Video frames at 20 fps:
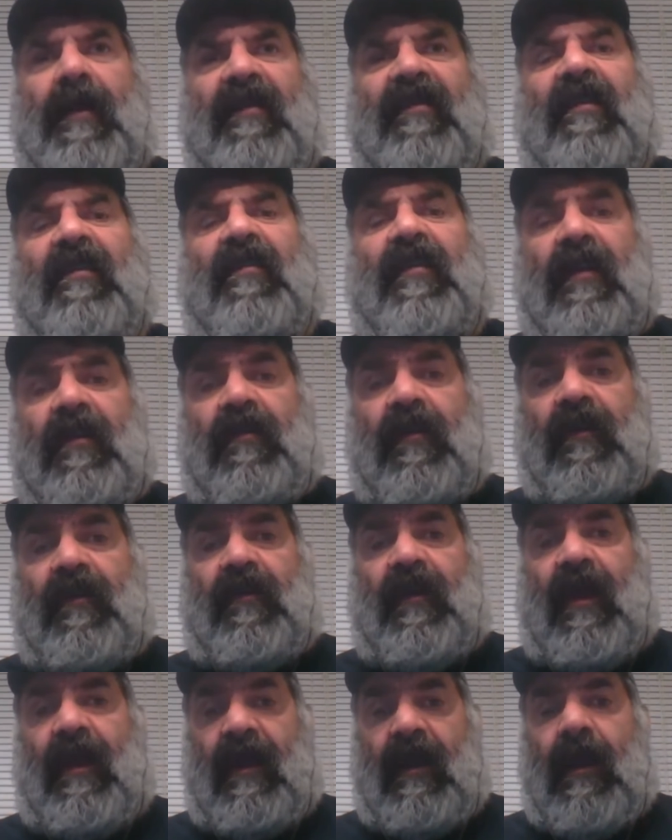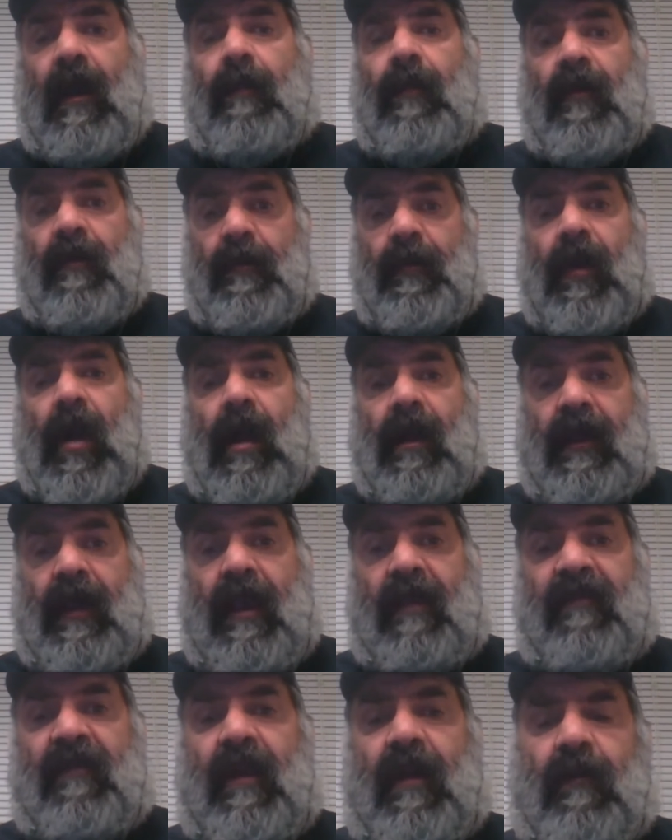business interest in a couple of
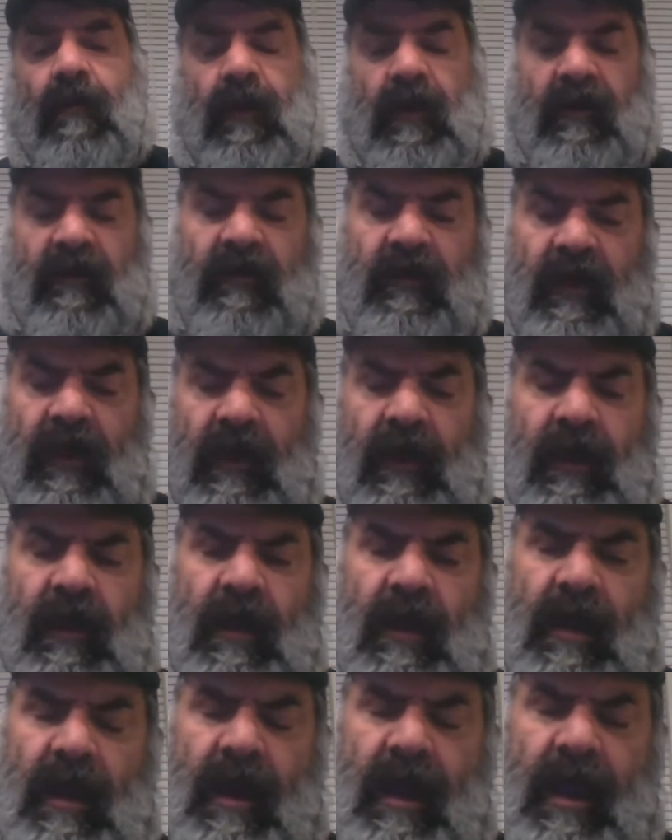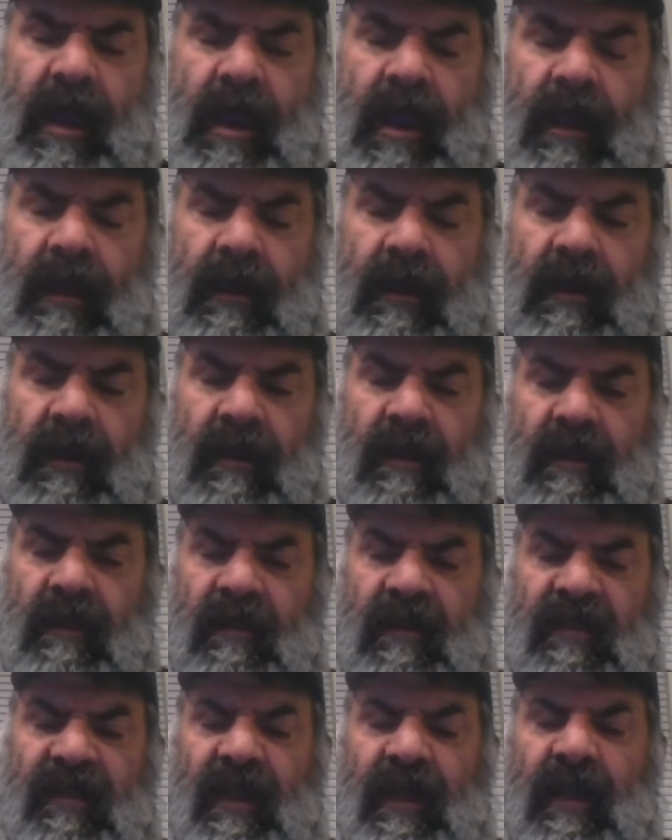broadcast networks. And
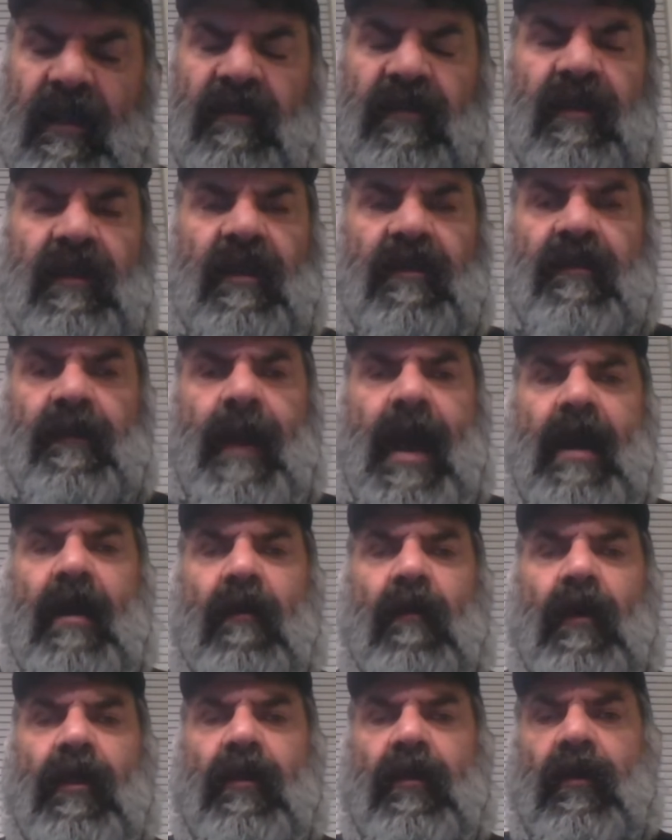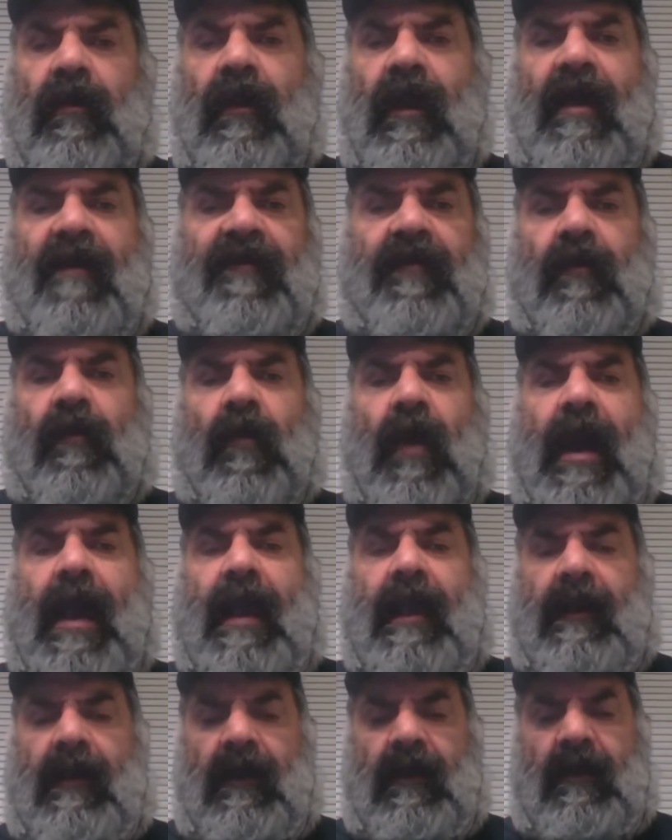the thing is, it doesn't matter whether you're left or
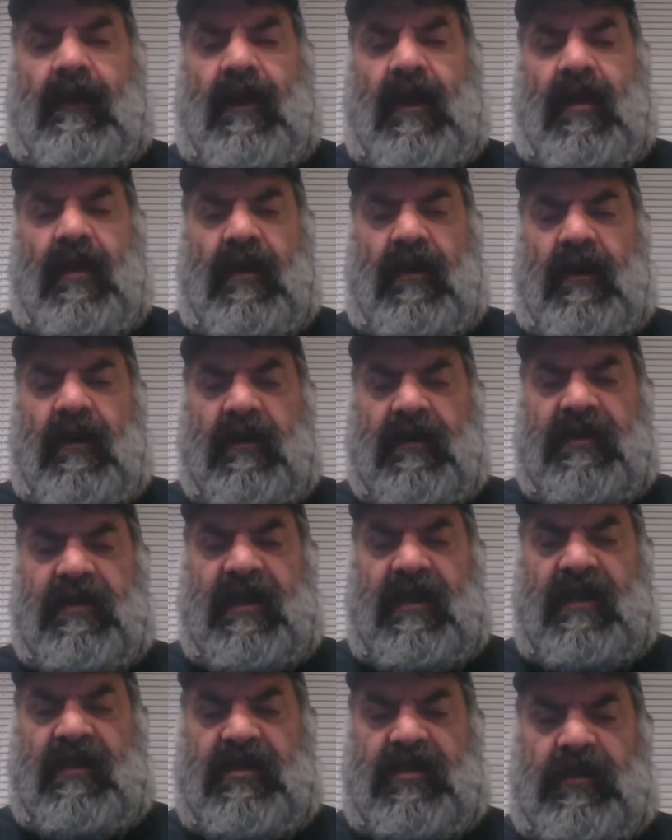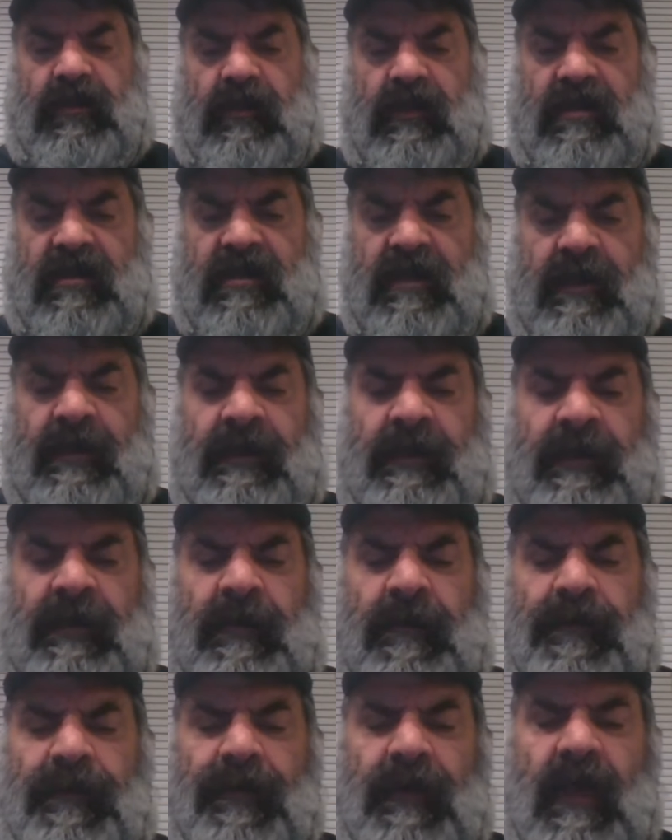right. Here, here's the issue: is
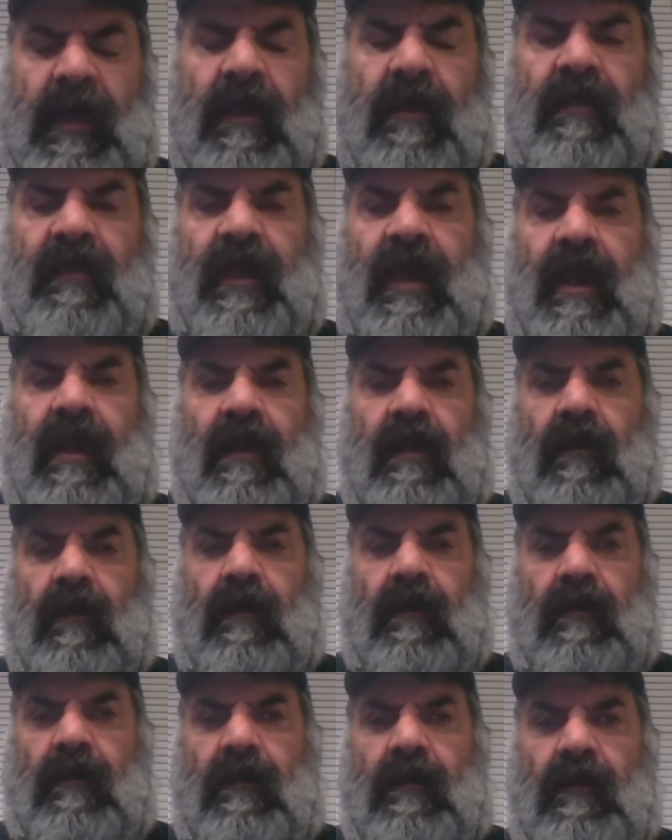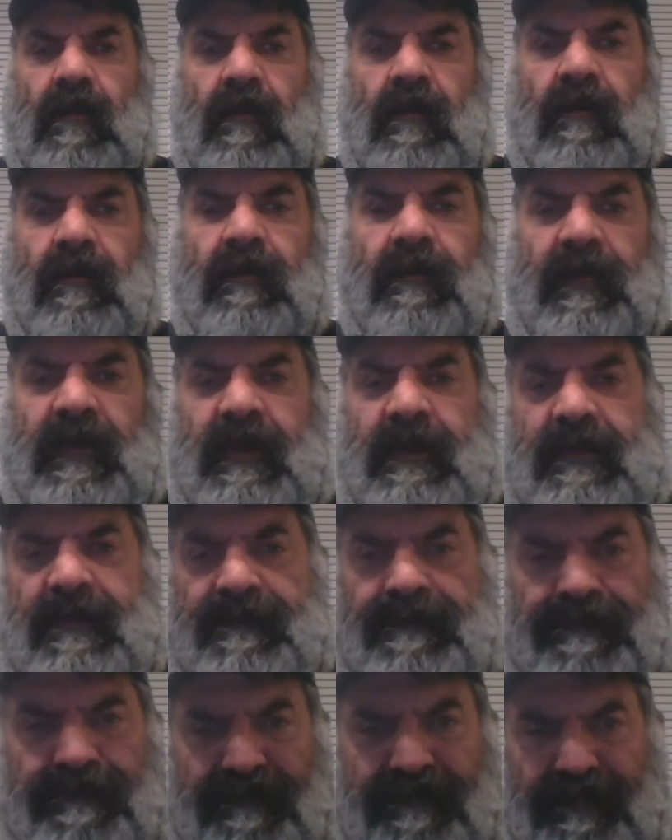that
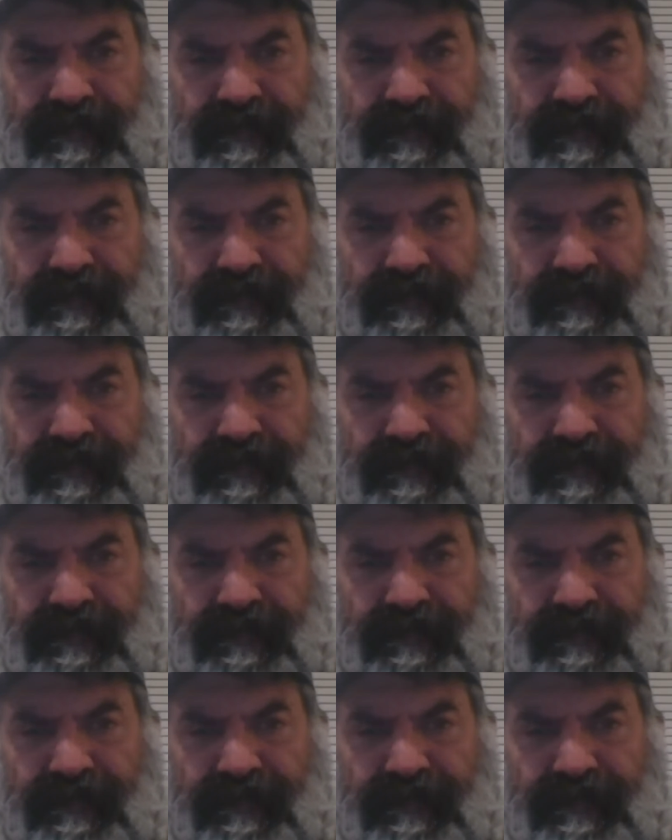the